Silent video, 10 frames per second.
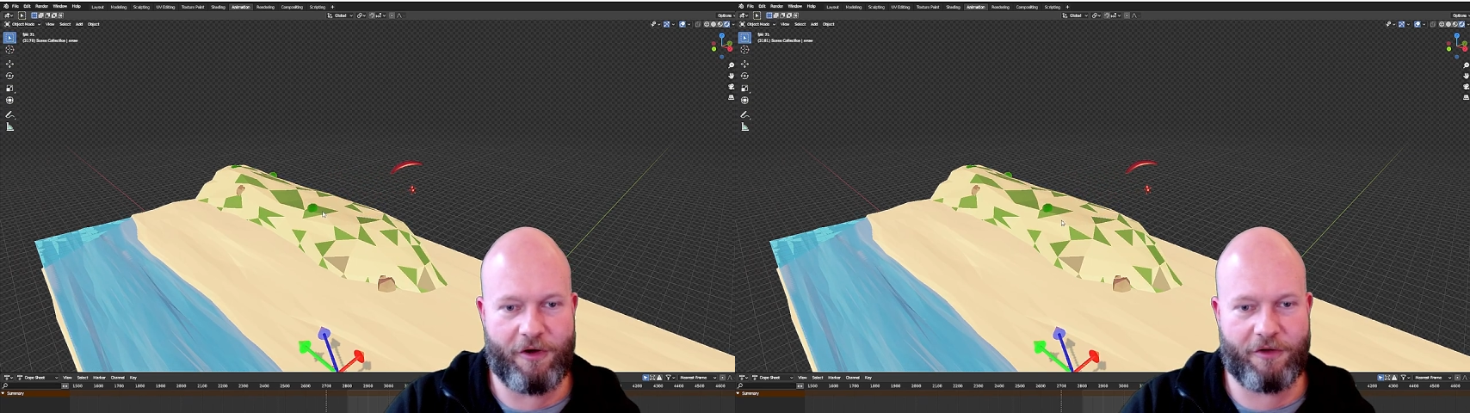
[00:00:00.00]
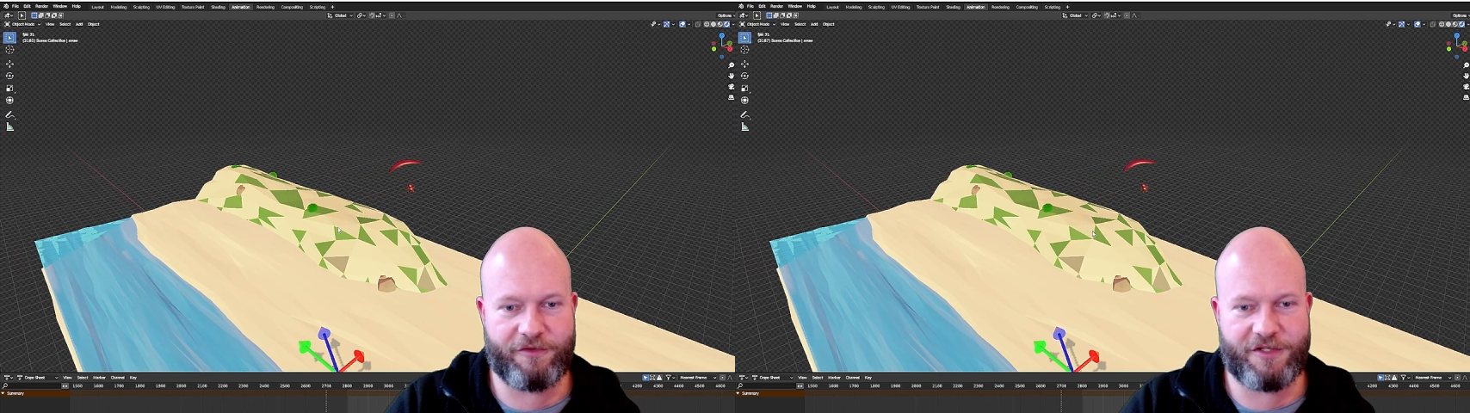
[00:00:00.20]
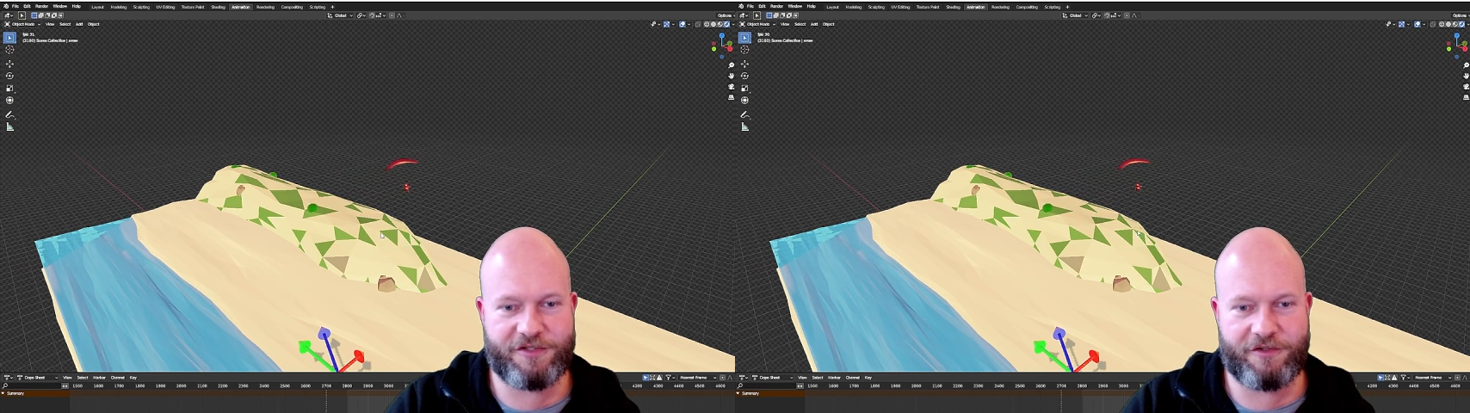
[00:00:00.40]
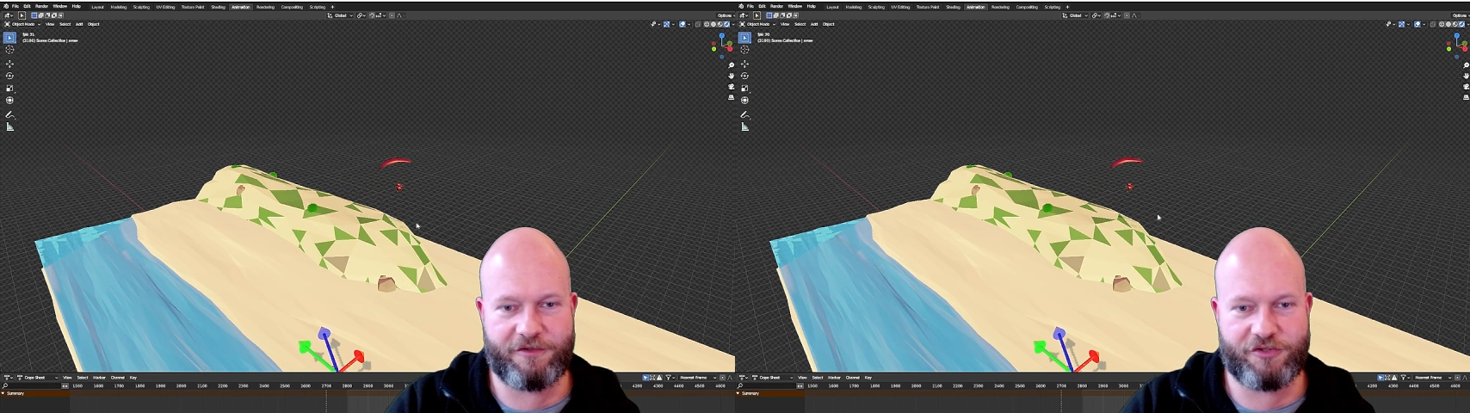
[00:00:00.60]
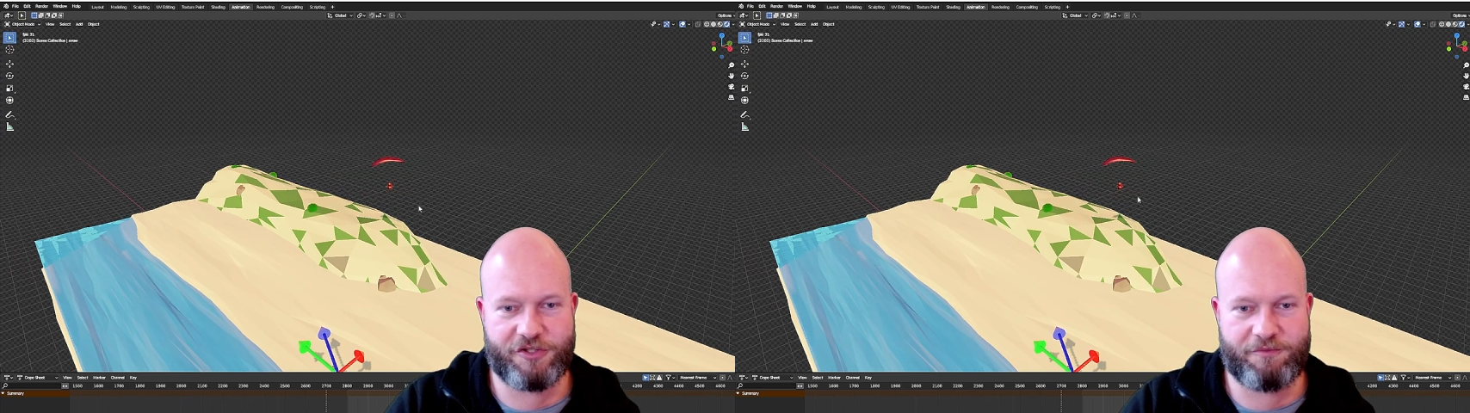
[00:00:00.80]
on this
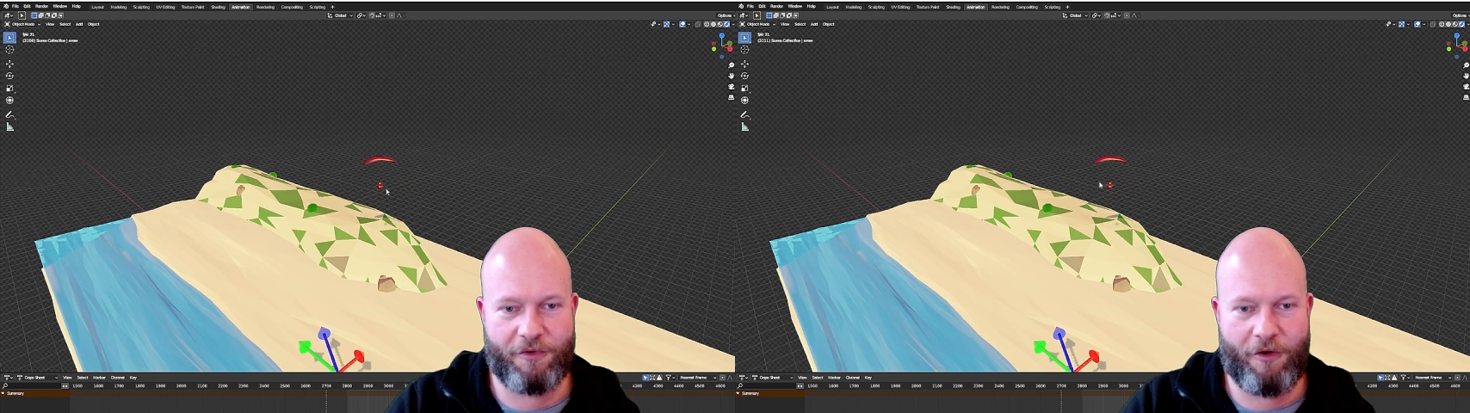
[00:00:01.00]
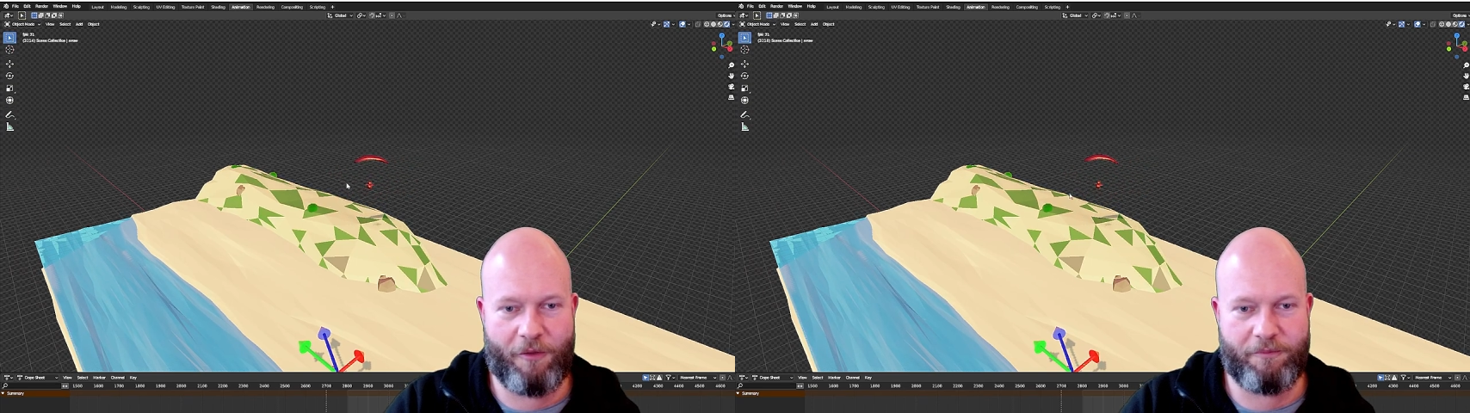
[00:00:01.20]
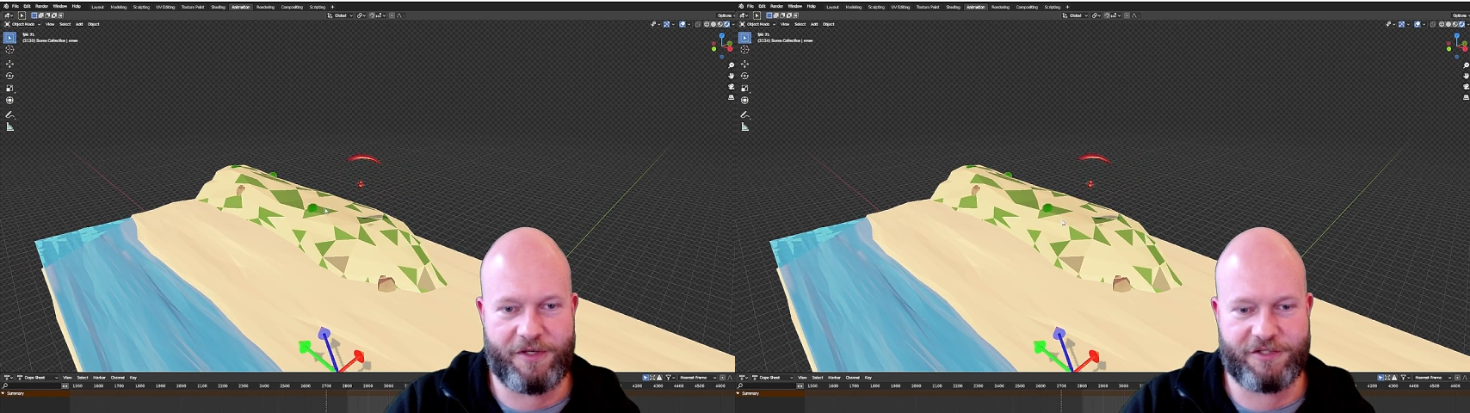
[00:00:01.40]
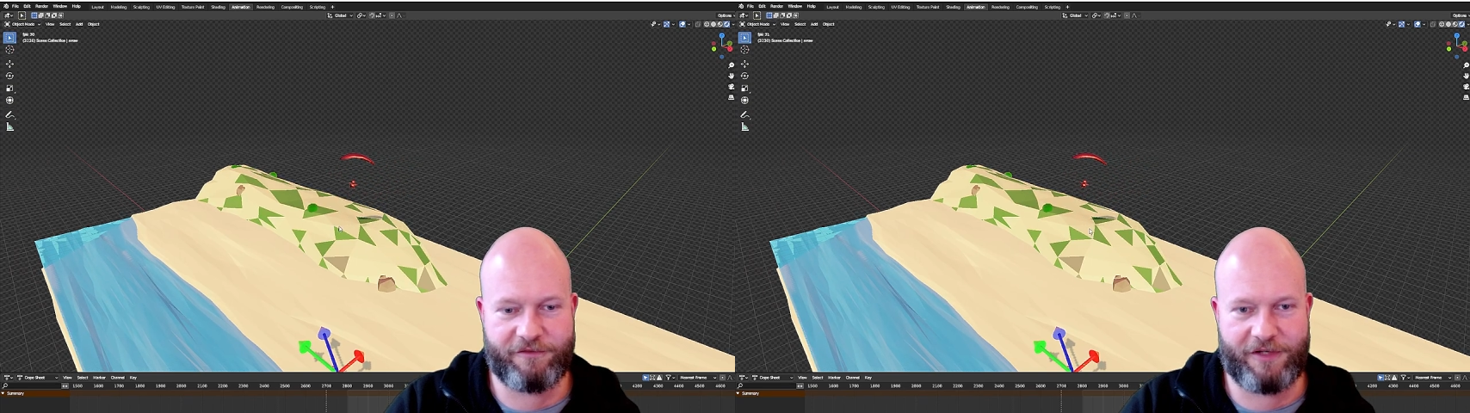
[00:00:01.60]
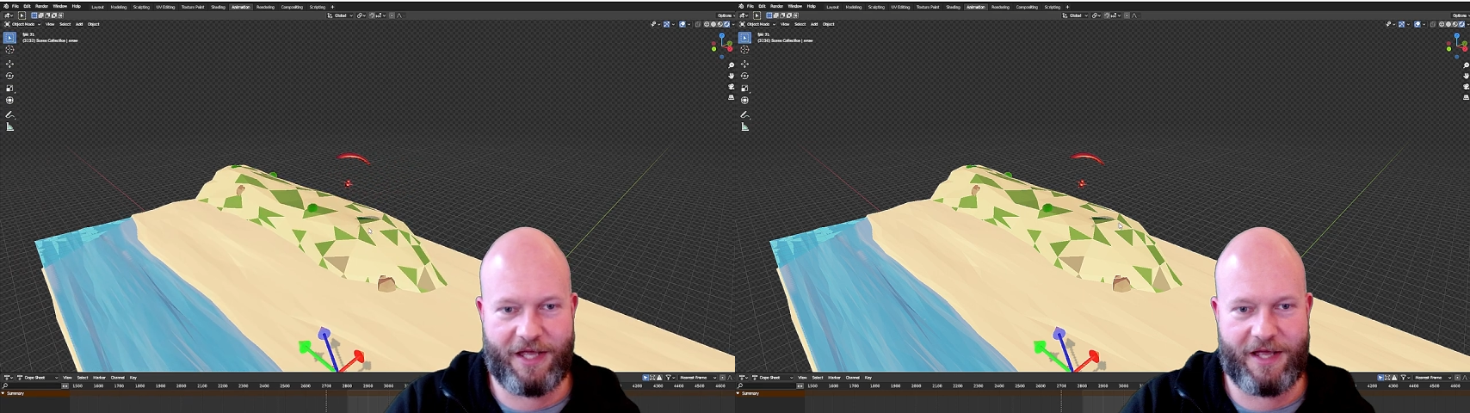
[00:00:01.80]
small piece
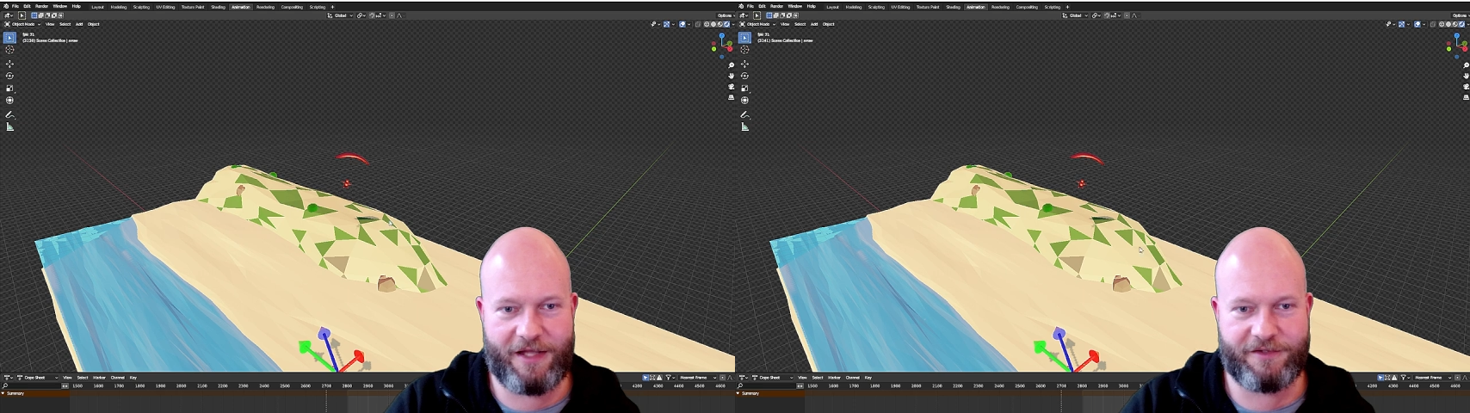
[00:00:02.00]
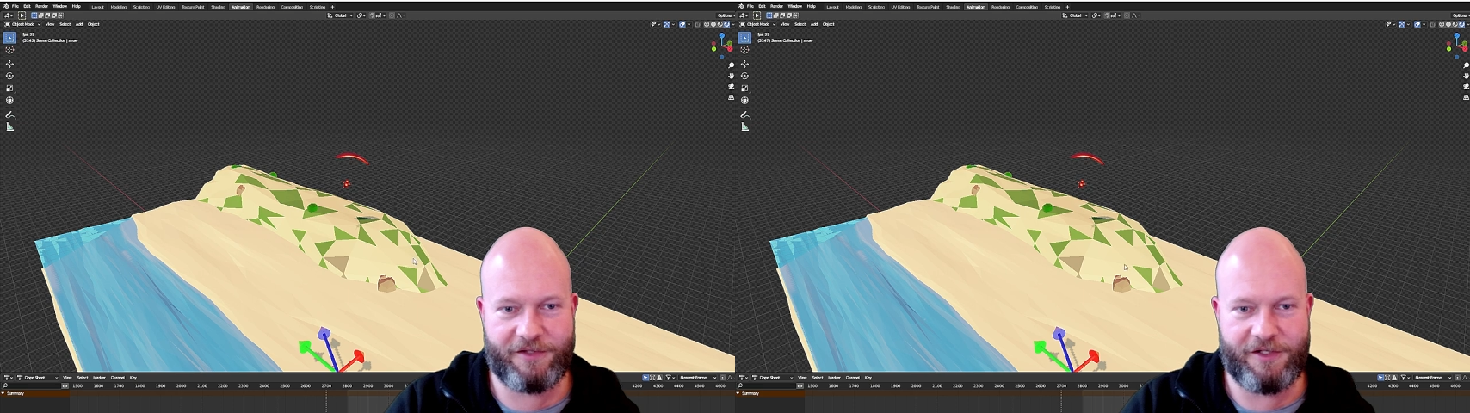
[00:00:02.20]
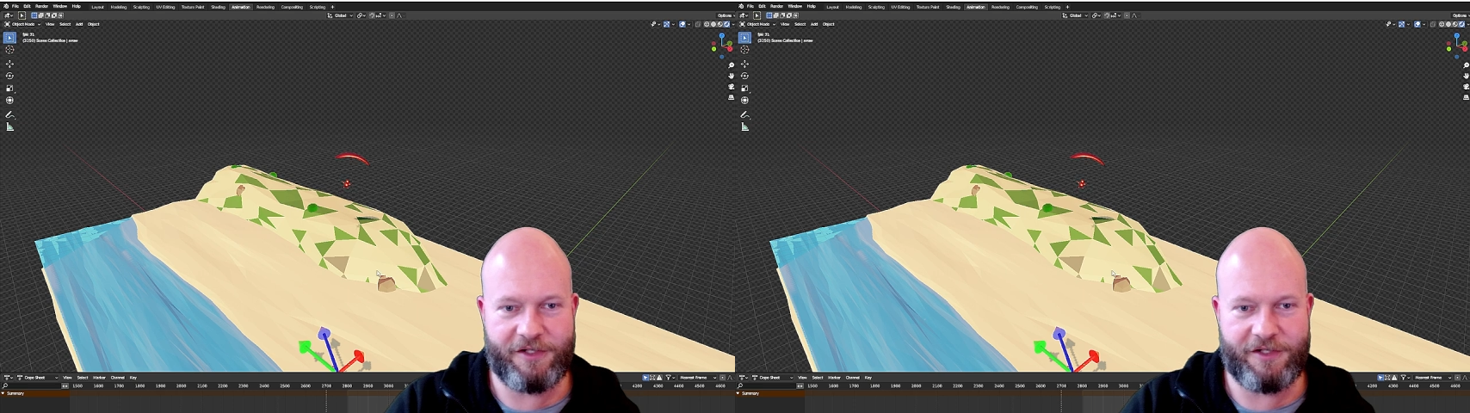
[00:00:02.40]
of land